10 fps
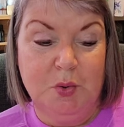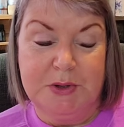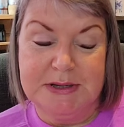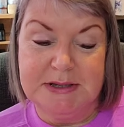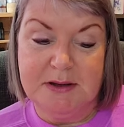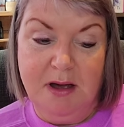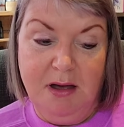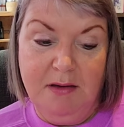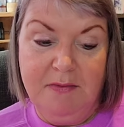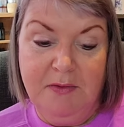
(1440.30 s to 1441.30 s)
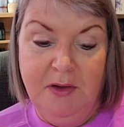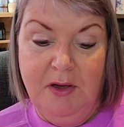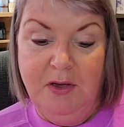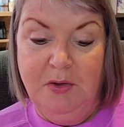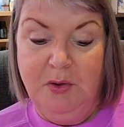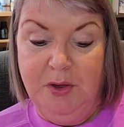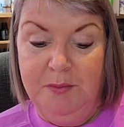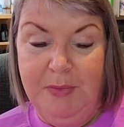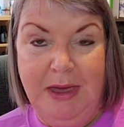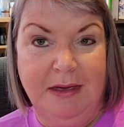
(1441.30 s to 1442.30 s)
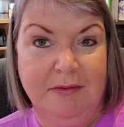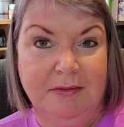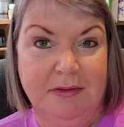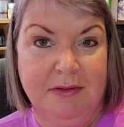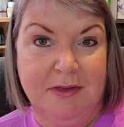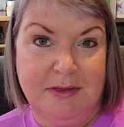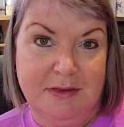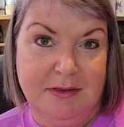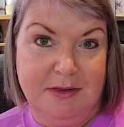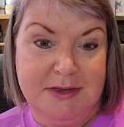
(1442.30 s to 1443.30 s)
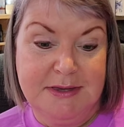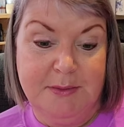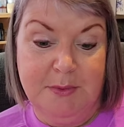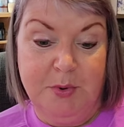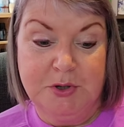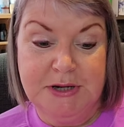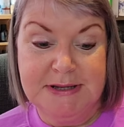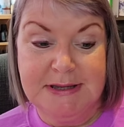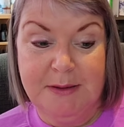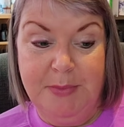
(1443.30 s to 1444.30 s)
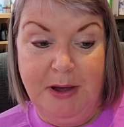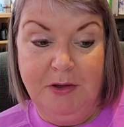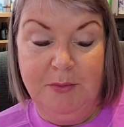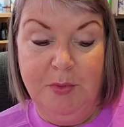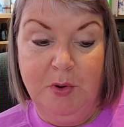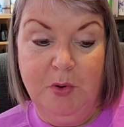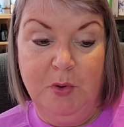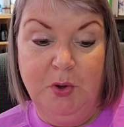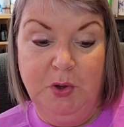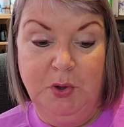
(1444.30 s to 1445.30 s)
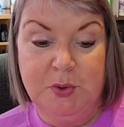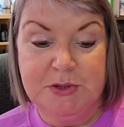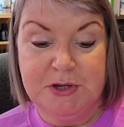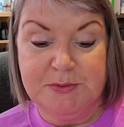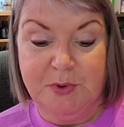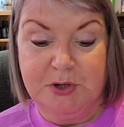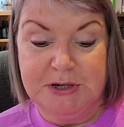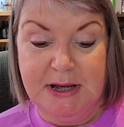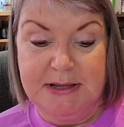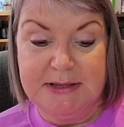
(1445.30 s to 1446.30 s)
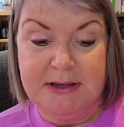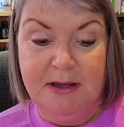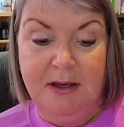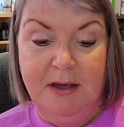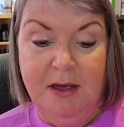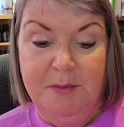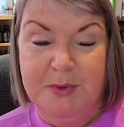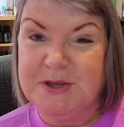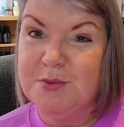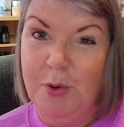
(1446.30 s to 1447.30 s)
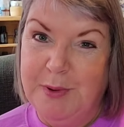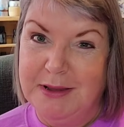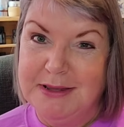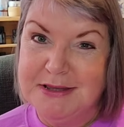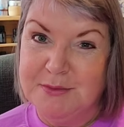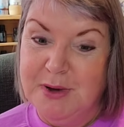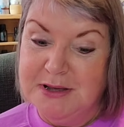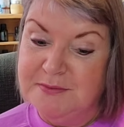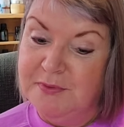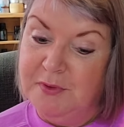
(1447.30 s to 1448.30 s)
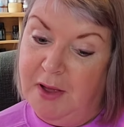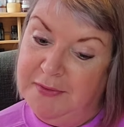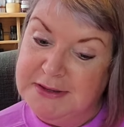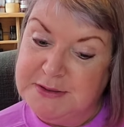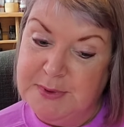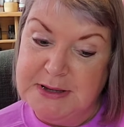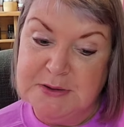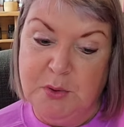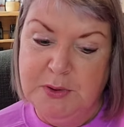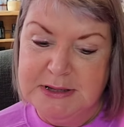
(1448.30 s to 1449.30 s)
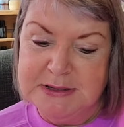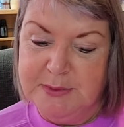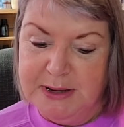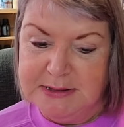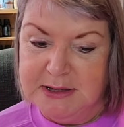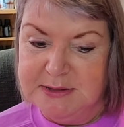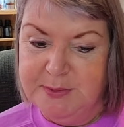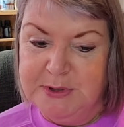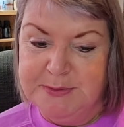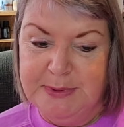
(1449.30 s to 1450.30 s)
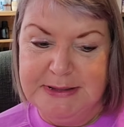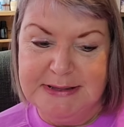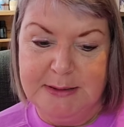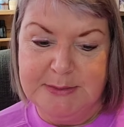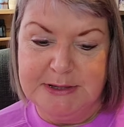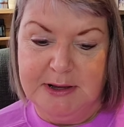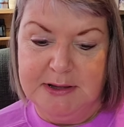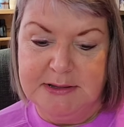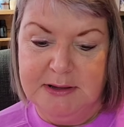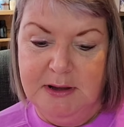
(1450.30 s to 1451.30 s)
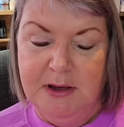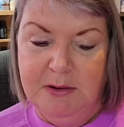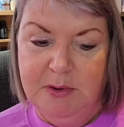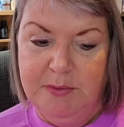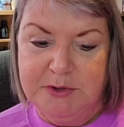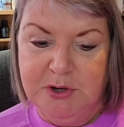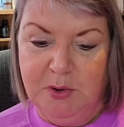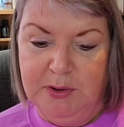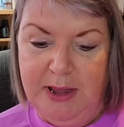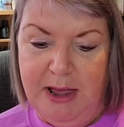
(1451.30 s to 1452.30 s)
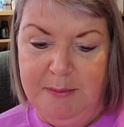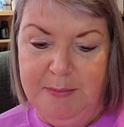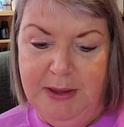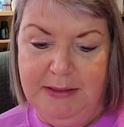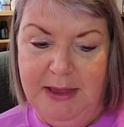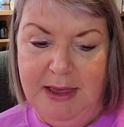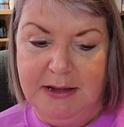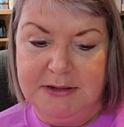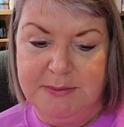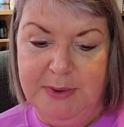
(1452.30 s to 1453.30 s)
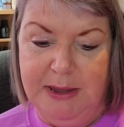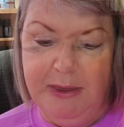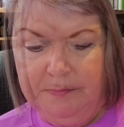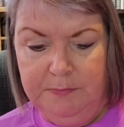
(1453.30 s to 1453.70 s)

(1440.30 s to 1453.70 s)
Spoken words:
or a scarf. You can make some of the projects in the back of the book, or you can use those projects, swap out the squares for other squares. All the squares are supposed to be the same size. We were told how big they had to be.